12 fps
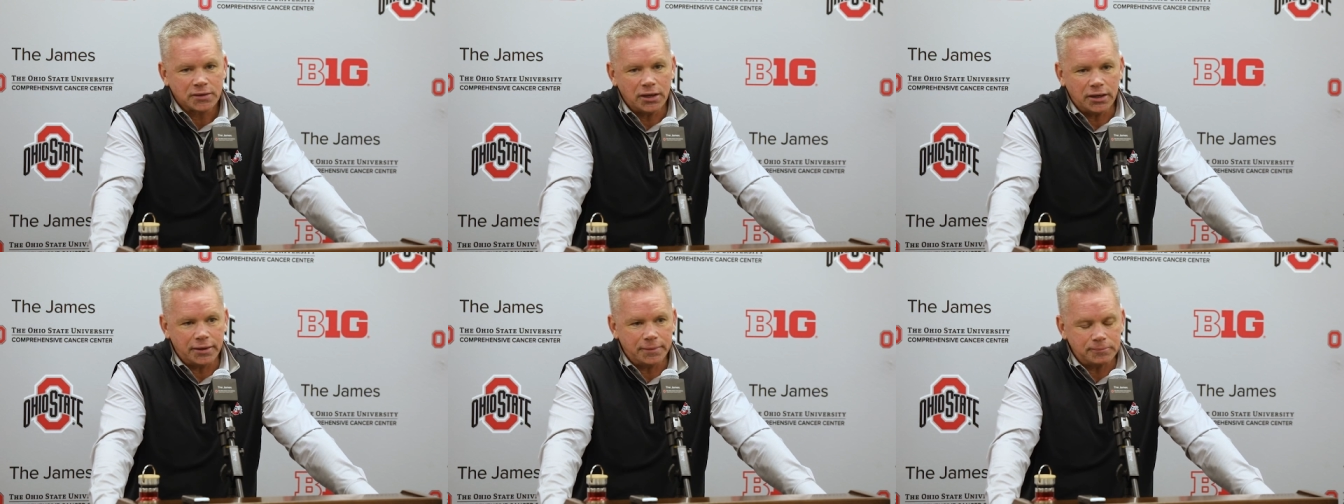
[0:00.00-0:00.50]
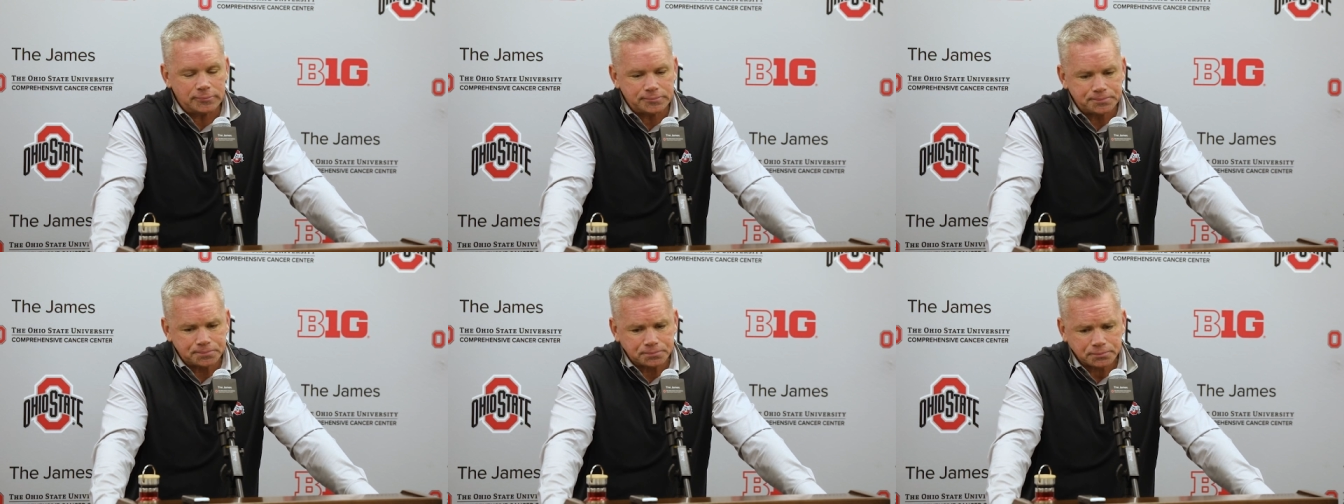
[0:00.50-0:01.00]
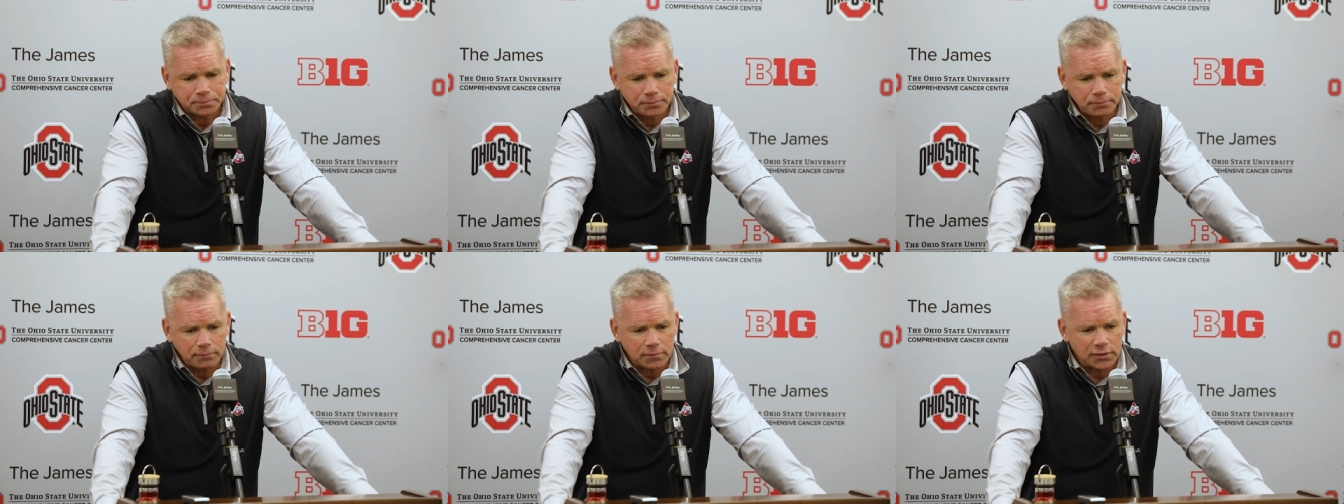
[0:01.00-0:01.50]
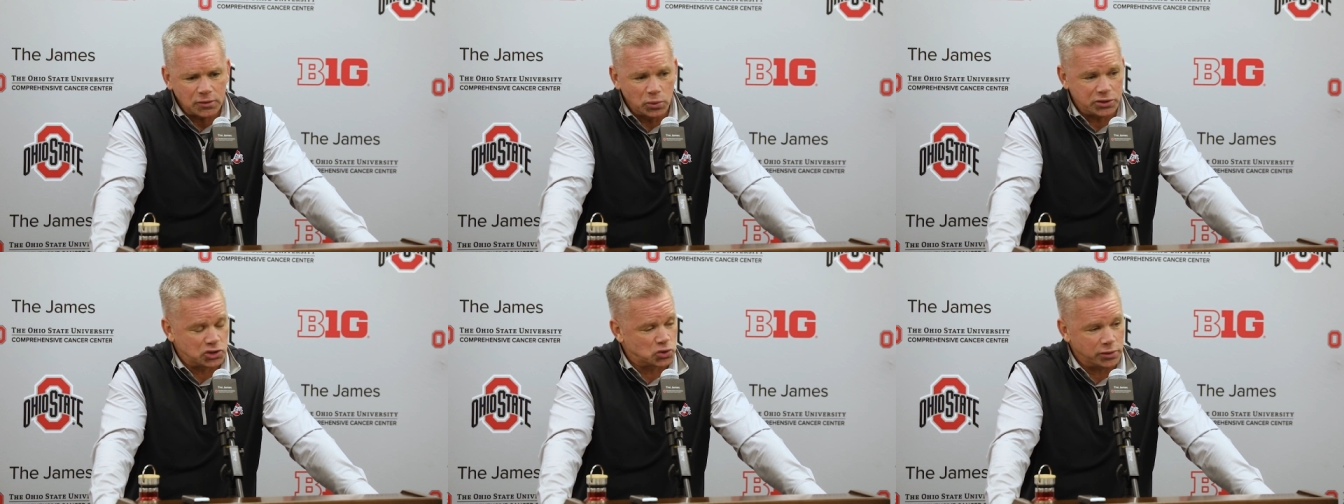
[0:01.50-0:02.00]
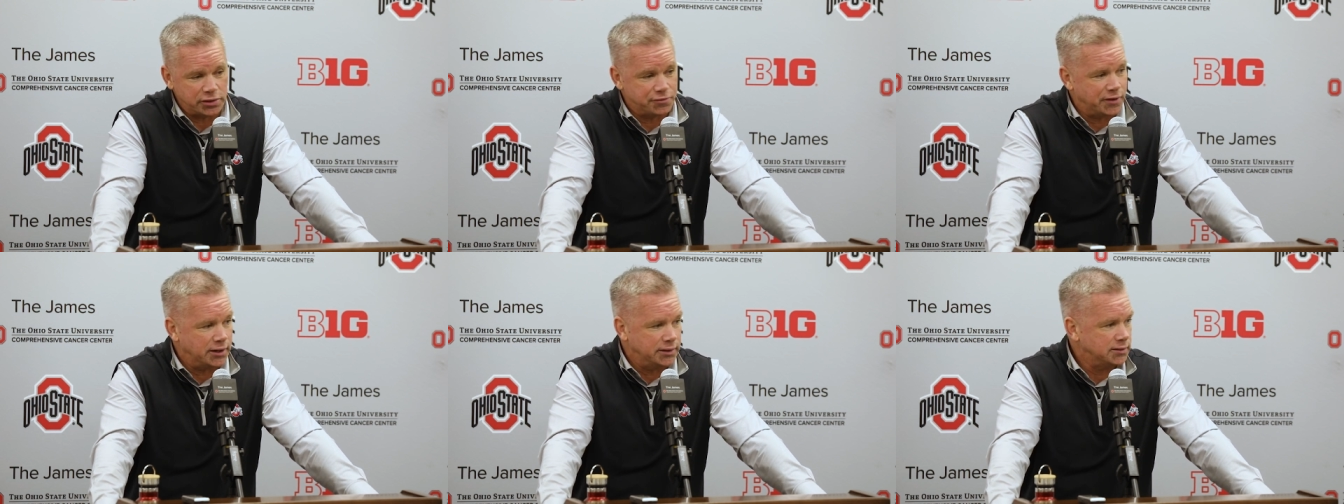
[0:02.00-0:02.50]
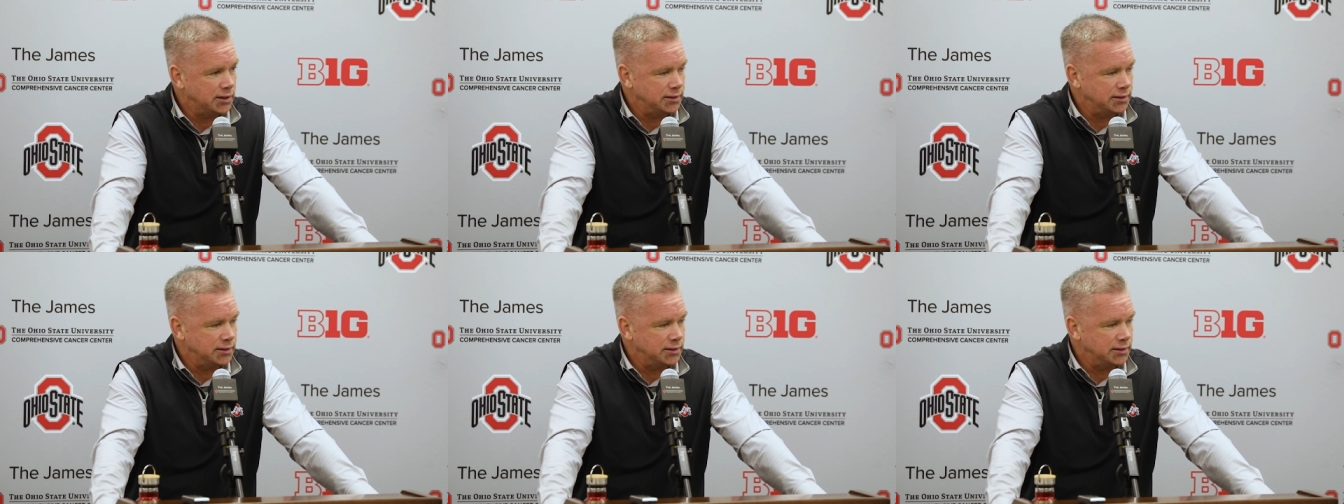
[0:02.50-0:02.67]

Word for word: um, which is really fine.